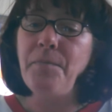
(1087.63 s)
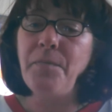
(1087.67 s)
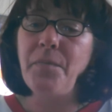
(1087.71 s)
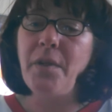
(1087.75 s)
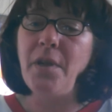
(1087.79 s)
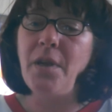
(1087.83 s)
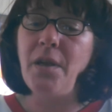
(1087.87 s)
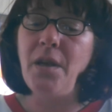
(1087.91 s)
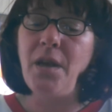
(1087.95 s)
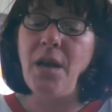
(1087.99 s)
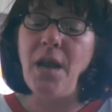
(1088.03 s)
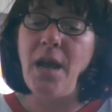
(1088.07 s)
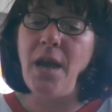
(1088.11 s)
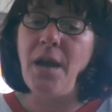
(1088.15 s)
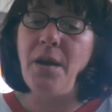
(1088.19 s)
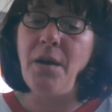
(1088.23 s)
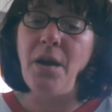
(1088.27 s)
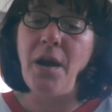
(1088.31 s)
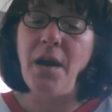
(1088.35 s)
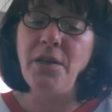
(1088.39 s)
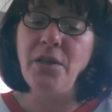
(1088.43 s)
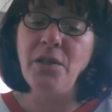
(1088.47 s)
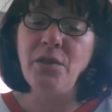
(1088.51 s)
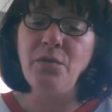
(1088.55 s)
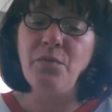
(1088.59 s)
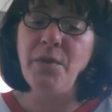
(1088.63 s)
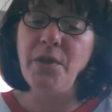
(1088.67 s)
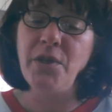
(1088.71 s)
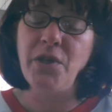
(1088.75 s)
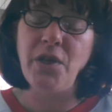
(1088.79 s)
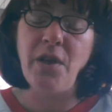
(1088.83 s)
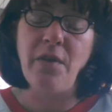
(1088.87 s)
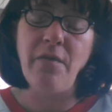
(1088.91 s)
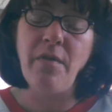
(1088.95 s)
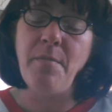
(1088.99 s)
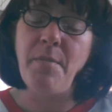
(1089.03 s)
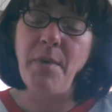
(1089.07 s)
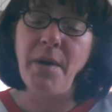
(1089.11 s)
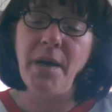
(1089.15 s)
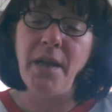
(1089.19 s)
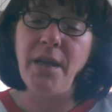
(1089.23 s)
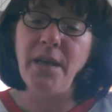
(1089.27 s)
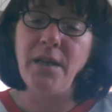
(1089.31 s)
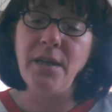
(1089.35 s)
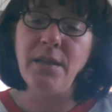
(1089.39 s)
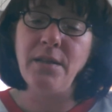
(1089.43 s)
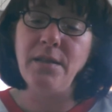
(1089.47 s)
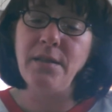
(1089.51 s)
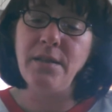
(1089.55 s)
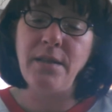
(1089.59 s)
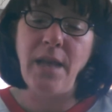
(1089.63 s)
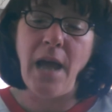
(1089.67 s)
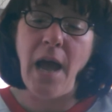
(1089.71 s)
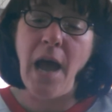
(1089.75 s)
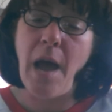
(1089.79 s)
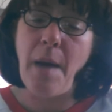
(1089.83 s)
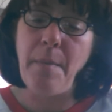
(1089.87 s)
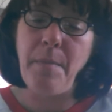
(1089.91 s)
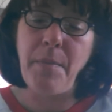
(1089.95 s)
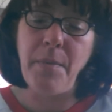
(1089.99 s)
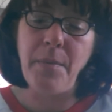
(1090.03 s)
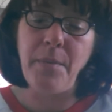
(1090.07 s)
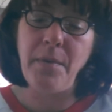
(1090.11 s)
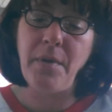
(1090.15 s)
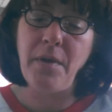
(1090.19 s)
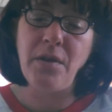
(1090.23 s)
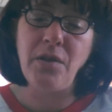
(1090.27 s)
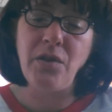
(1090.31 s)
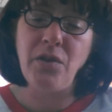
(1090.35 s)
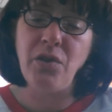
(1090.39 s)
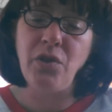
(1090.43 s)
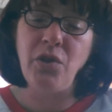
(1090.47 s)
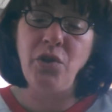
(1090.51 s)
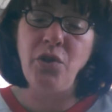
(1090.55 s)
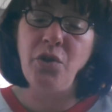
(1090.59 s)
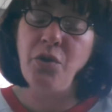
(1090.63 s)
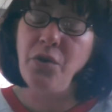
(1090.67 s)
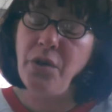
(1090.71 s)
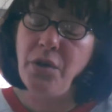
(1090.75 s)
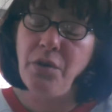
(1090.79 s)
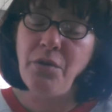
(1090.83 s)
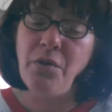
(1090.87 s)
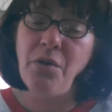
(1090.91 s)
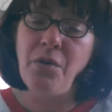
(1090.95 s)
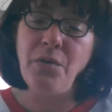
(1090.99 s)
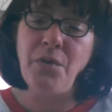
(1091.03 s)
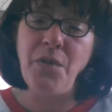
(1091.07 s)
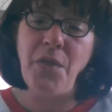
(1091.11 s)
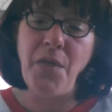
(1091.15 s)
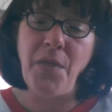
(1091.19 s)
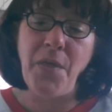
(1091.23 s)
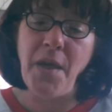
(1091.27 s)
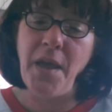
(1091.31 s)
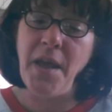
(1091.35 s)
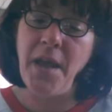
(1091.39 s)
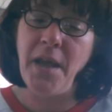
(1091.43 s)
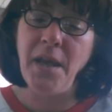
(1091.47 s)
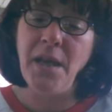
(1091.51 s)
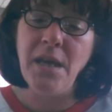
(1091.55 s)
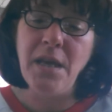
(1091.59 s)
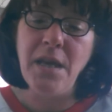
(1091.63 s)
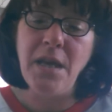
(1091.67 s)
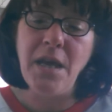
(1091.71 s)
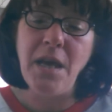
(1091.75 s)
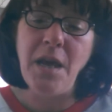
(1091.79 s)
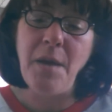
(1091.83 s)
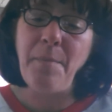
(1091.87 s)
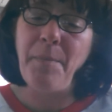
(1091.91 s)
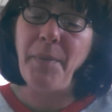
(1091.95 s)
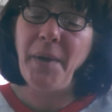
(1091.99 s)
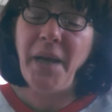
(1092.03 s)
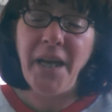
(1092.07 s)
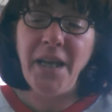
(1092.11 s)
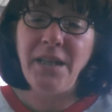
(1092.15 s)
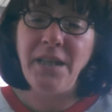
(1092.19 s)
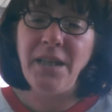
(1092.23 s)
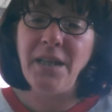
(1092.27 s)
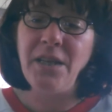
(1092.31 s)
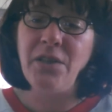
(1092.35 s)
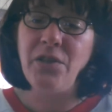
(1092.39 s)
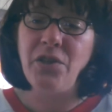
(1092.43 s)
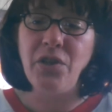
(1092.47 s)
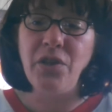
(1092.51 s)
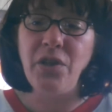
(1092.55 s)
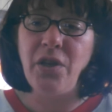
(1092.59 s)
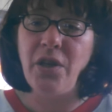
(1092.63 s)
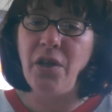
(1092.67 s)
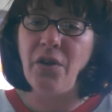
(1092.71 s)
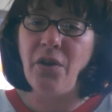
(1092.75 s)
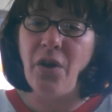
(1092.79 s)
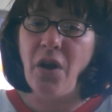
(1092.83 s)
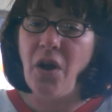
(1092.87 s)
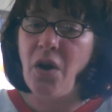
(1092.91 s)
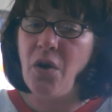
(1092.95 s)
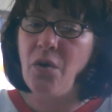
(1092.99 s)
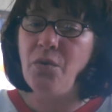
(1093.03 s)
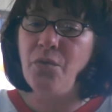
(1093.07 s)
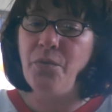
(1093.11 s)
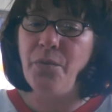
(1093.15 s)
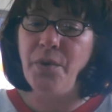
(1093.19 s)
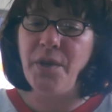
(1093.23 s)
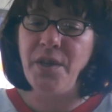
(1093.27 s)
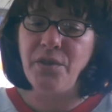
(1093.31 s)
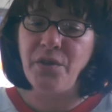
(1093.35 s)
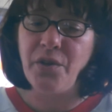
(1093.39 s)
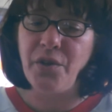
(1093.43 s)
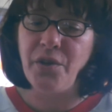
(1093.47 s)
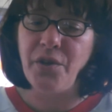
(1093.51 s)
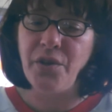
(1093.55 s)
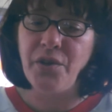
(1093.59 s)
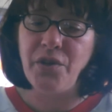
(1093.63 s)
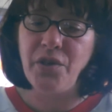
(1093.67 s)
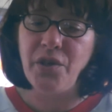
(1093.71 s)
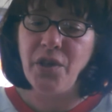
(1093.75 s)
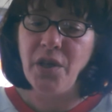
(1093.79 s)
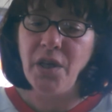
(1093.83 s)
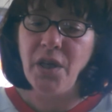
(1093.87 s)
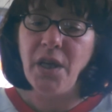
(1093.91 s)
And I just wish everybody could stop. Do your own thing. Pay attention to your own research.